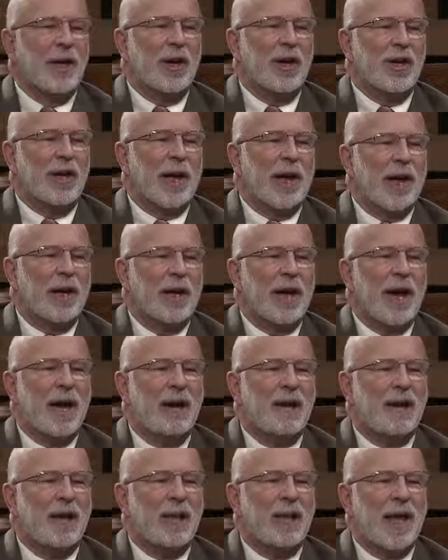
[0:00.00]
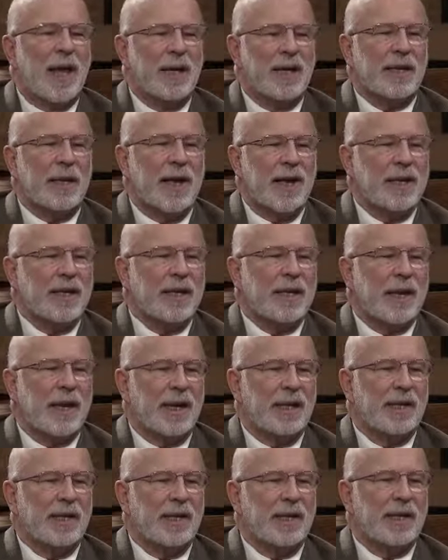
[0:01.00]
Okay, now in that
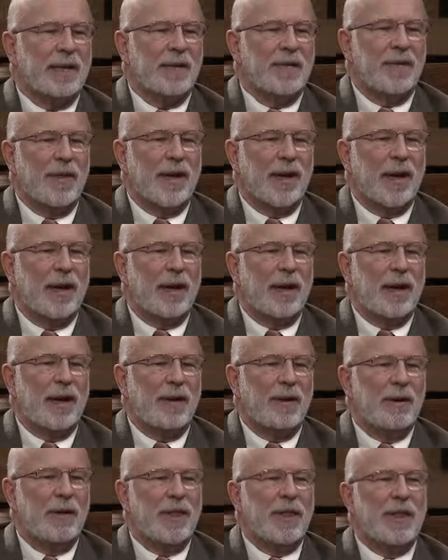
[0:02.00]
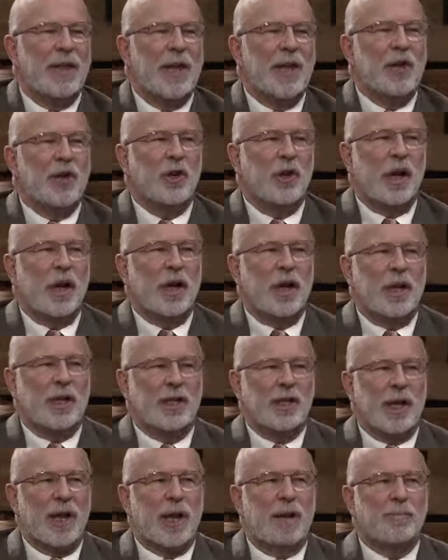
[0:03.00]
context, uh, then you get
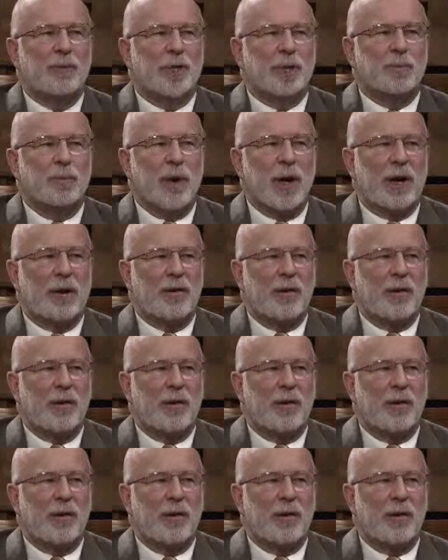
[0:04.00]
Islam spread